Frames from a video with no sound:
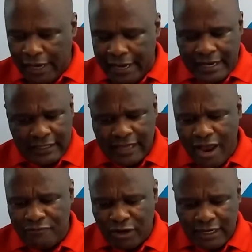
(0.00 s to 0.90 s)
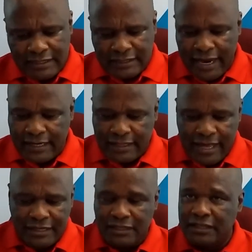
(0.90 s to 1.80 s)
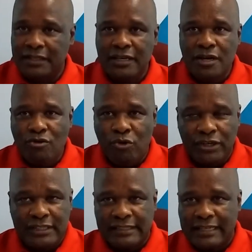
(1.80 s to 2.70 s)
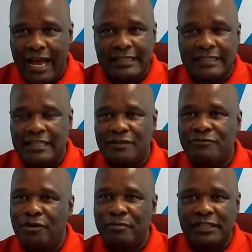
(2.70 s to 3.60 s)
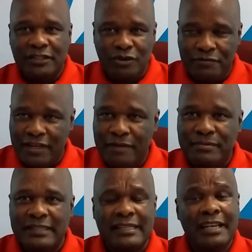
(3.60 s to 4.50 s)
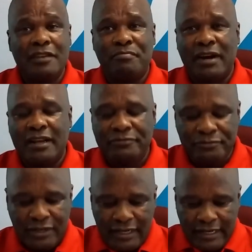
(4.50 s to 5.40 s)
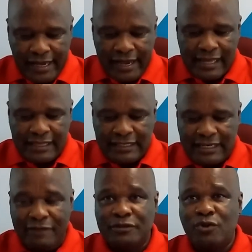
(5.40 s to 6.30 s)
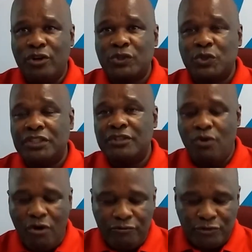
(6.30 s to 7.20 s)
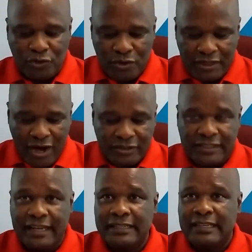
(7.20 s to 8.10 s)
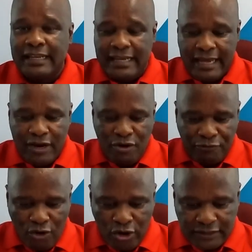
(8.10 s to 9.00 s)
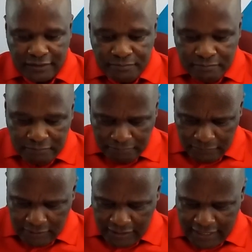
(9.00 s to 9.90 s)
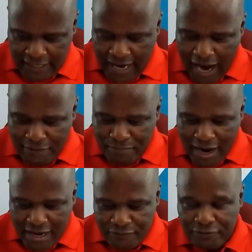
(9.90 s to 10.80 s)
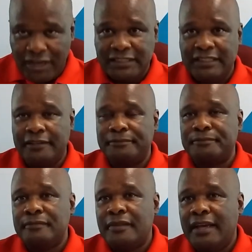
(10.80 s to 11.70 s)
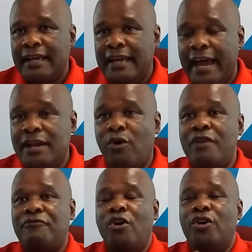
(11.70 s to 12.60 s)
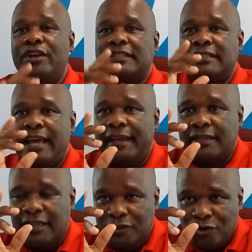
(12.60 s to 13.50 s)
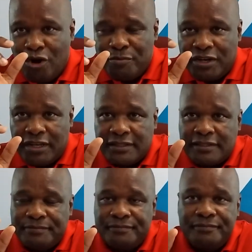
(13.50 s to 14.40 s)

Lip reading: And as I've already said, that we'll discuss the formation of the MTC in brief, the draft constitution of 2000, and of course, the hyperinflation. And we've always said as communists